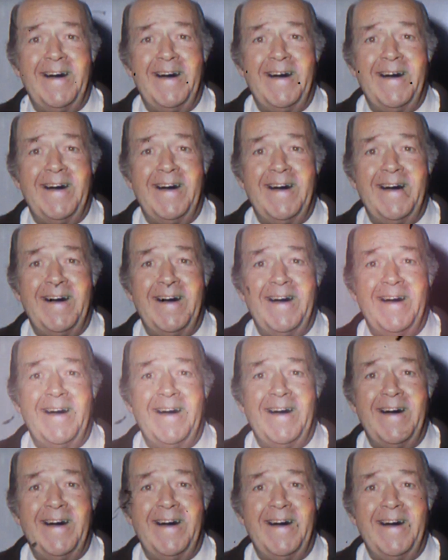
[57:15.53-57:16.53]
format
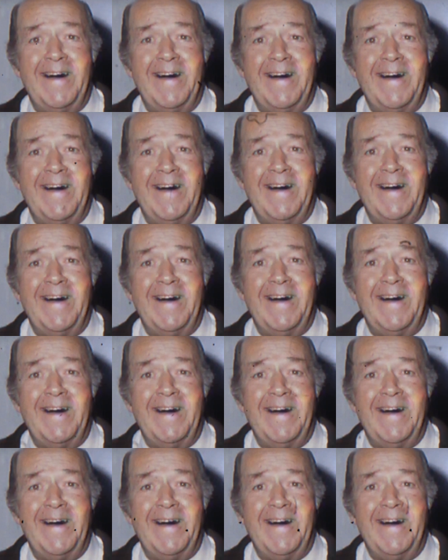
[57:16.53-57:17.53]
except for special
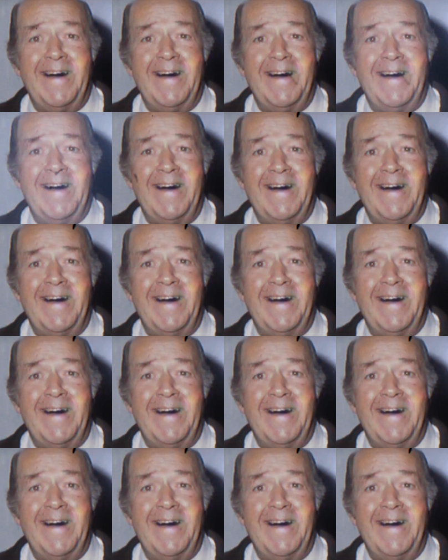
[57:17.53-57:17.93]
occasions.